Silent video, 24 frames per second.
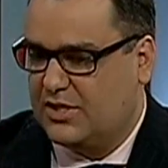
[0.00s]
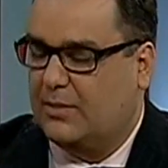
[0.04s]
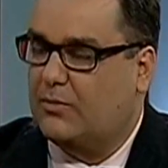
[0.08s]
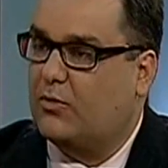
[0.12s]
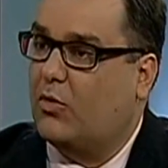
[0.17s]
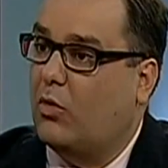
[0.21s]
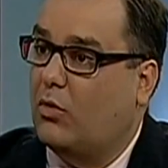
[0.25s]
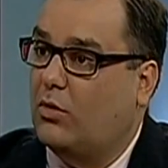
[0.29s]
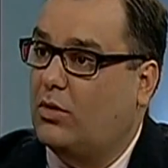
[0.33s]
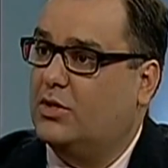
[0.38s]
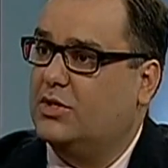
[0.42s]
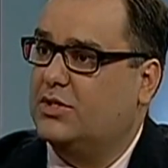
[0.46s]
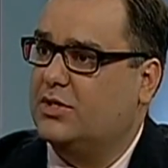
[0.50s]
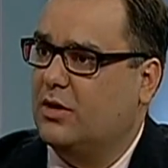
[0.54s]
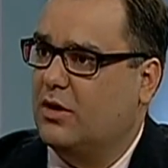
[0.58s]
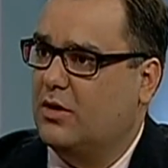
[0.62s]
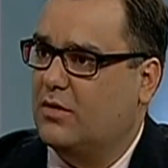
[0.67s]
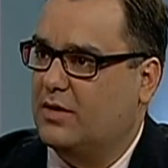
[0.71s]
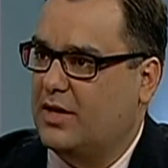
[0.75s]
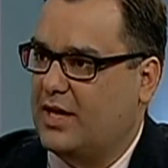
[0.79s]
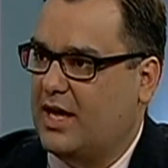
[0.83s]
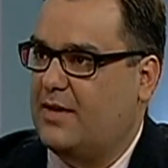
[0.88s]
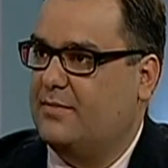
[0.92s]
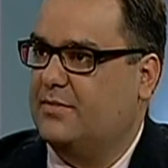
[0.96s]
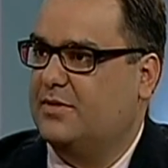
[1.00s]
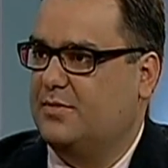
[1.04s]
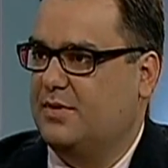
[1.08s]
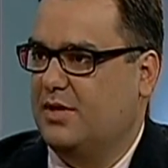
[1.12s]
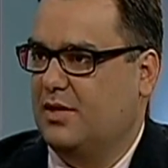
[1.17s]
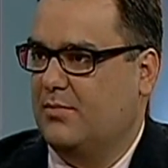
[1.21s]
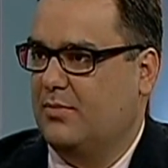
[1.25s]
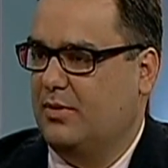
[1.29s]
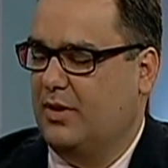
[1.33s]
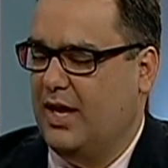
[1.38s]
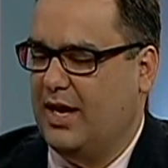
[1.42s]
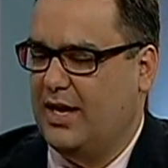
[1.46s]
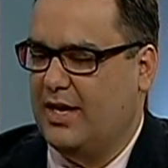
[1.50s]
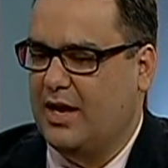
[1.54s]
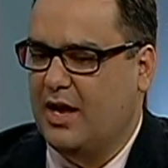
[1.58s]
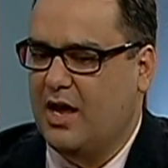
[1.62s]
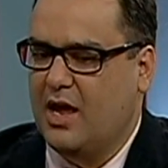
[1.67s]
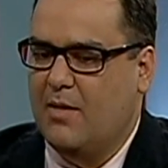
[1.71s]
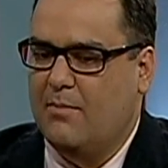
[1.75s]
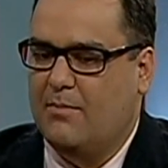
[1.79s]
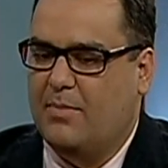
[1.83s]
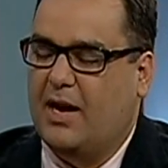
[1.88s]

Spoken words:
some corners there are games being played,